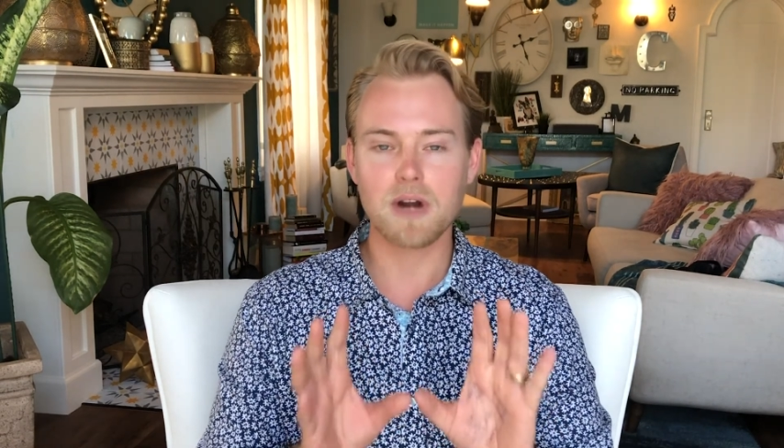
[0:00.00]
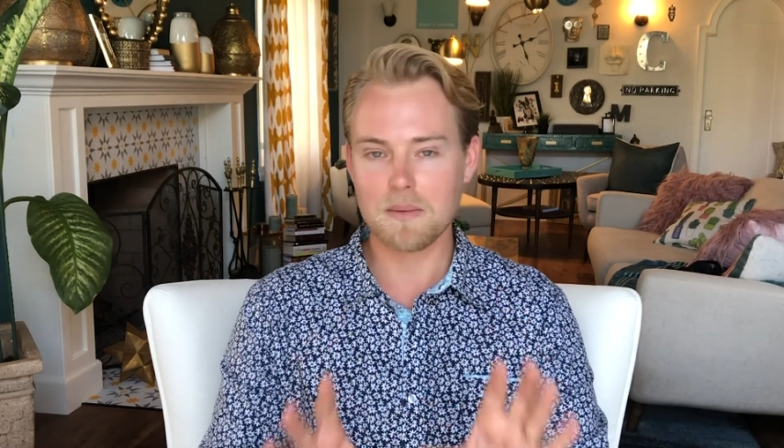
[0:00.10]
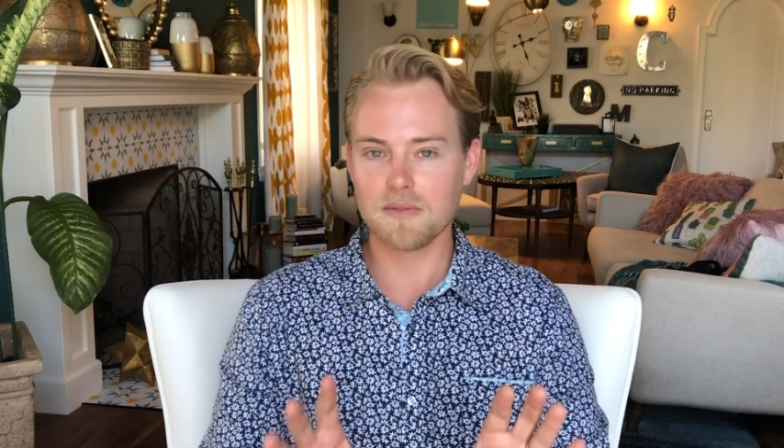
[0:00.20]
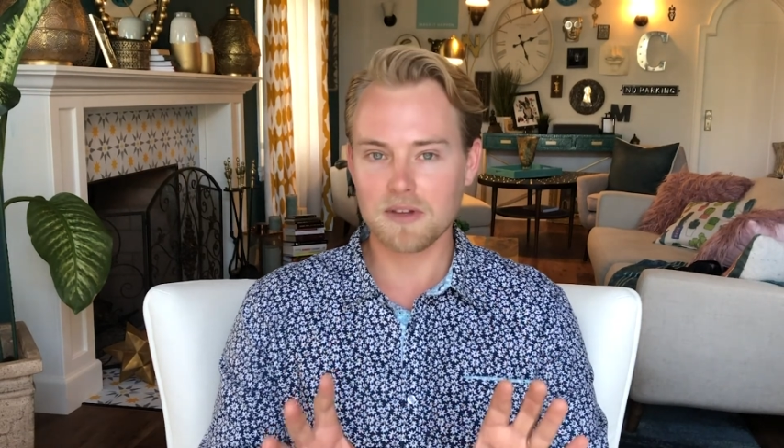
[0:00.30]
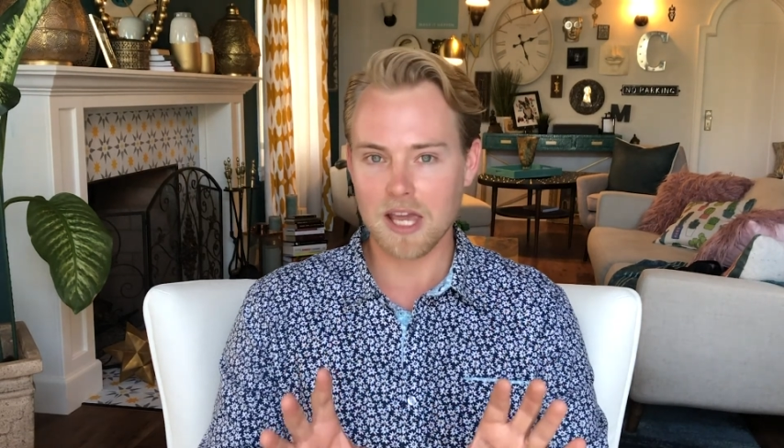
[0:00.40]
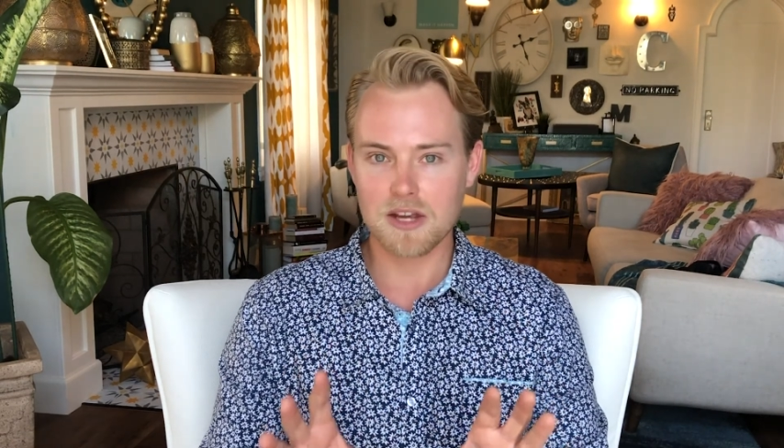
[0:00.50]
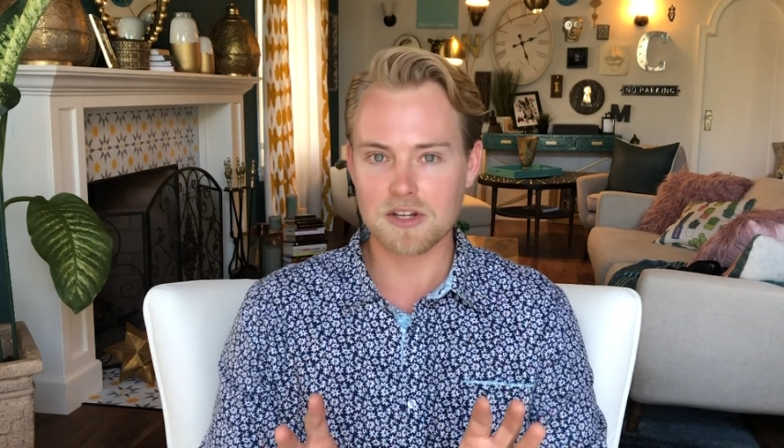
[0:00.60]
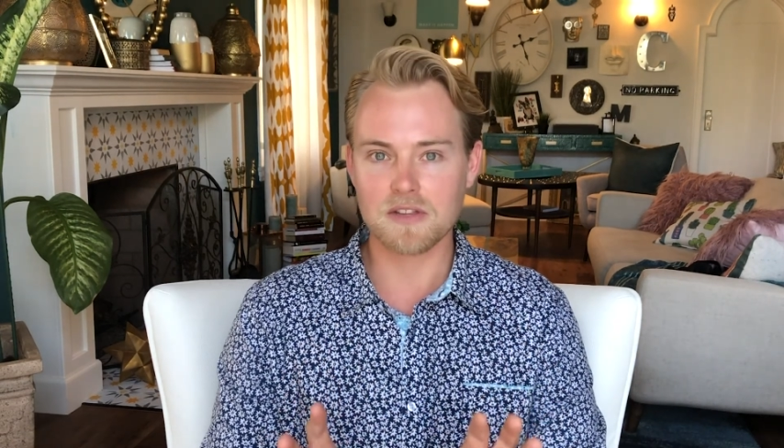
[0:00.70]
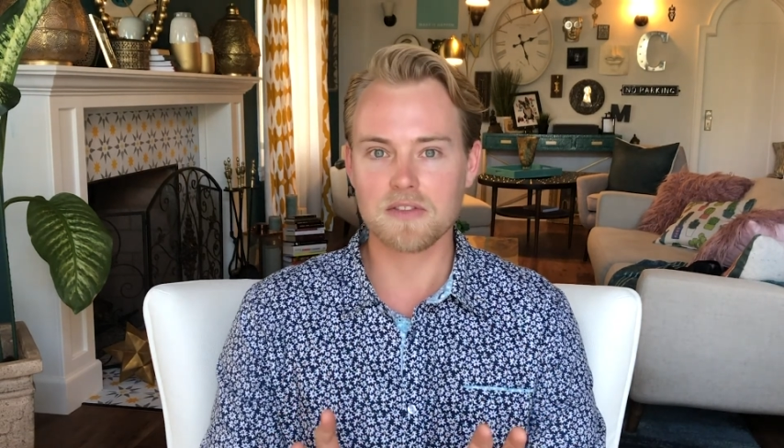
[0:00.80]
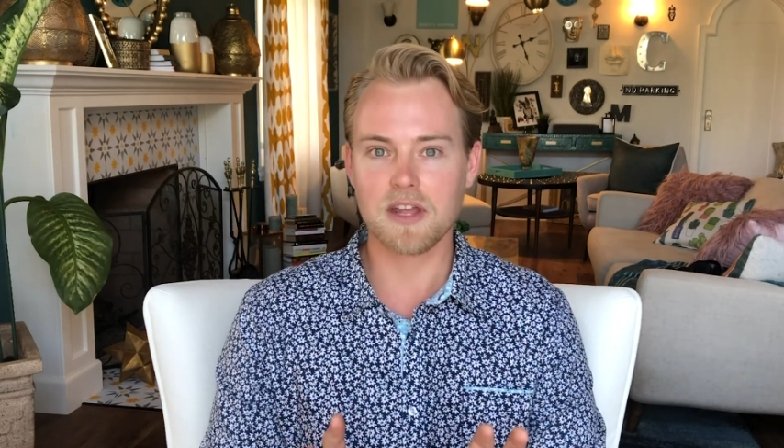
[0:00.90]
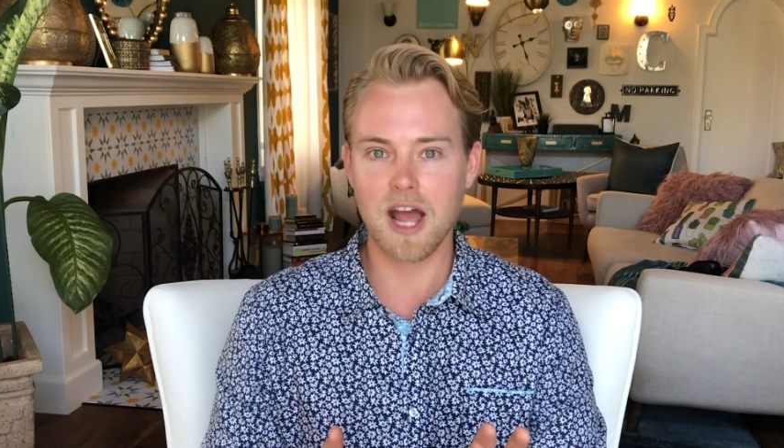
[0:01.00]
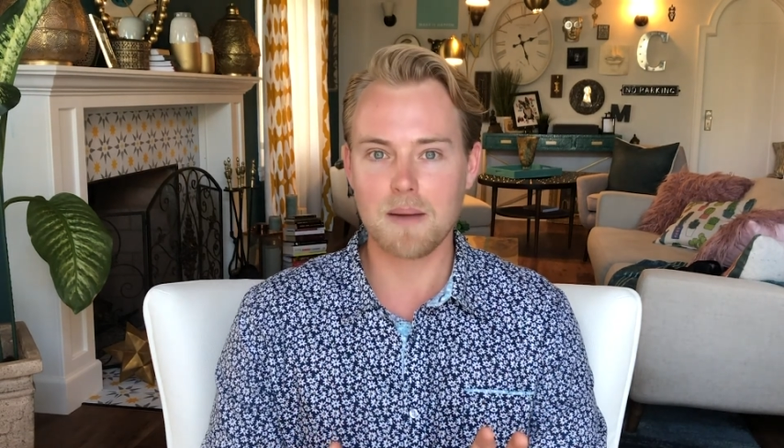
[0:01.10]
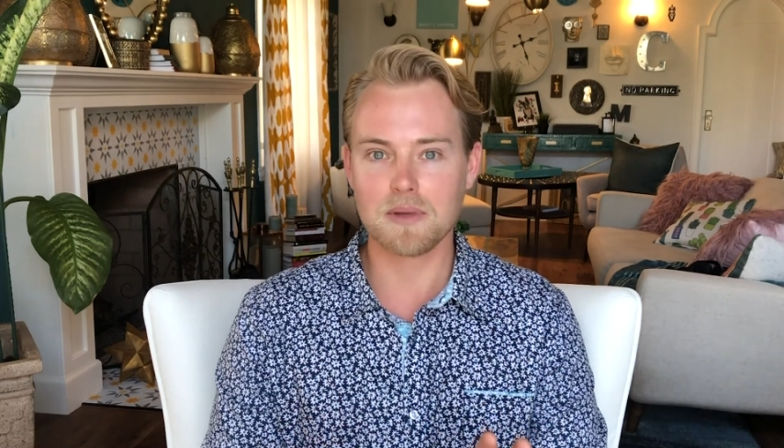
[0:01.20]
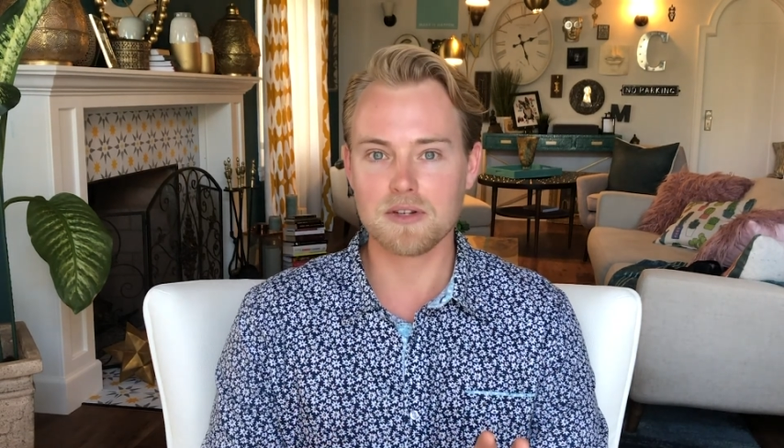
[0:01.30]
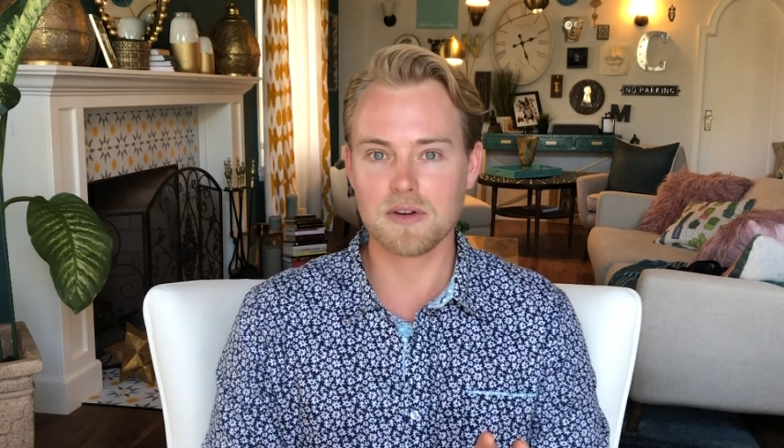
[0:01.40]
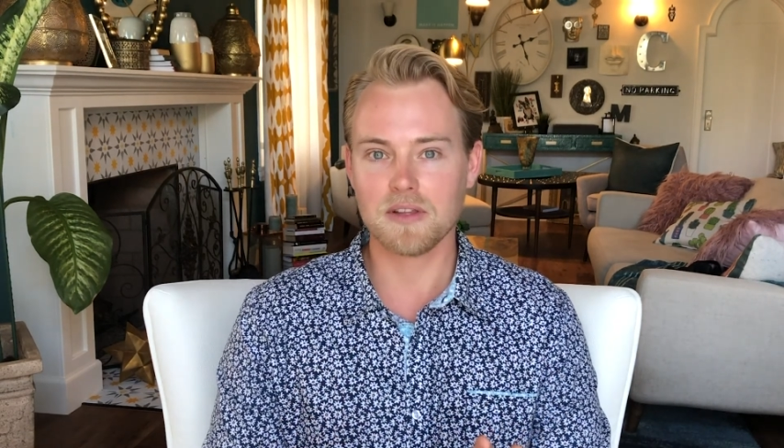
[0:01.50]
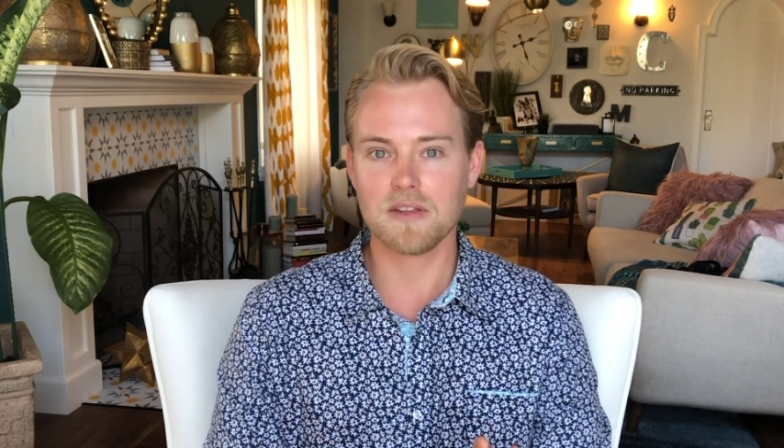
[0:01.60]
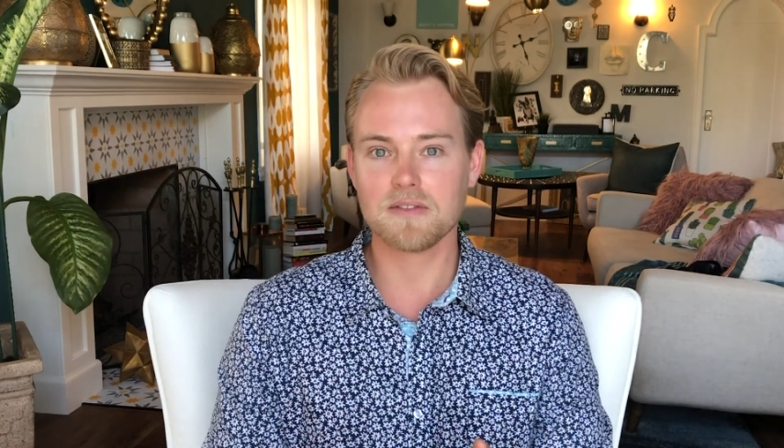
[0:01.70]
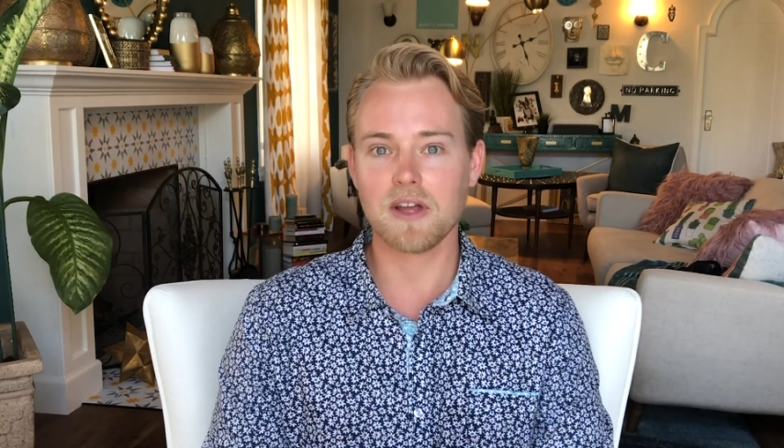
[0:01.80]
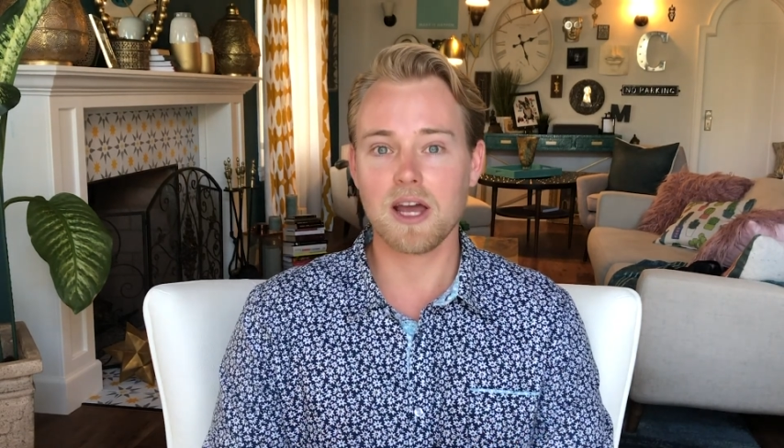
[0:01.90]
ramifications that happen during
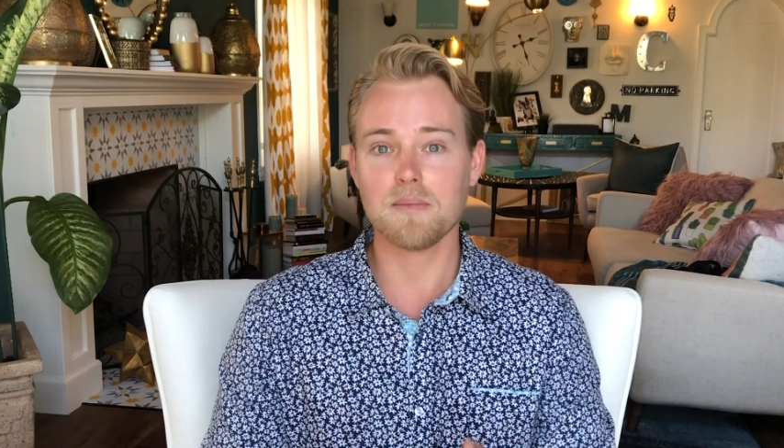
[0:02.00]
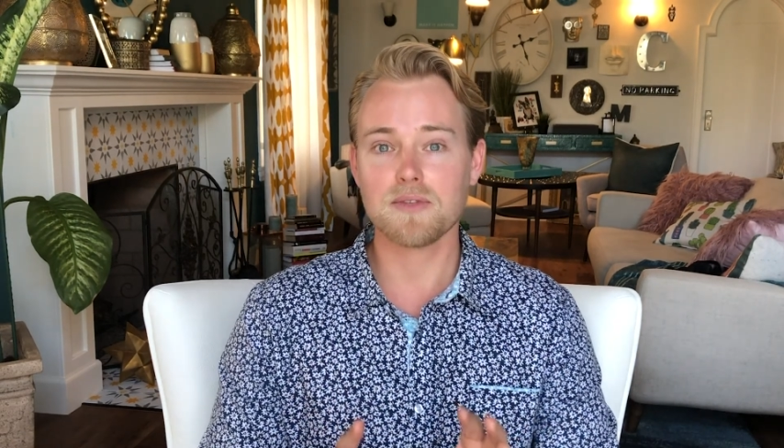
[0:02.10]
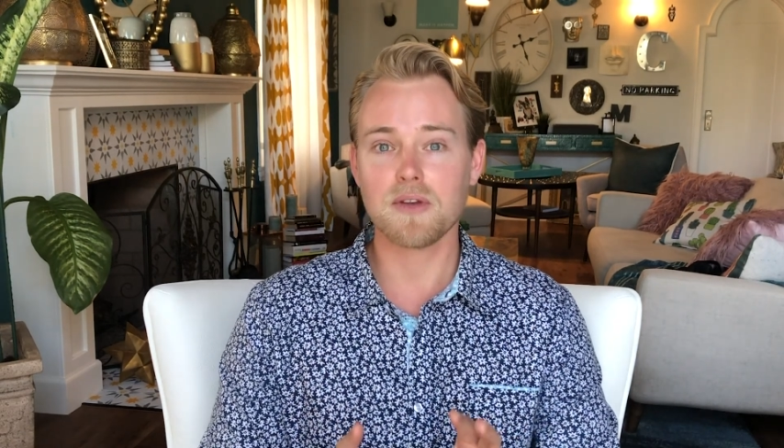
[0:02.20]
this time.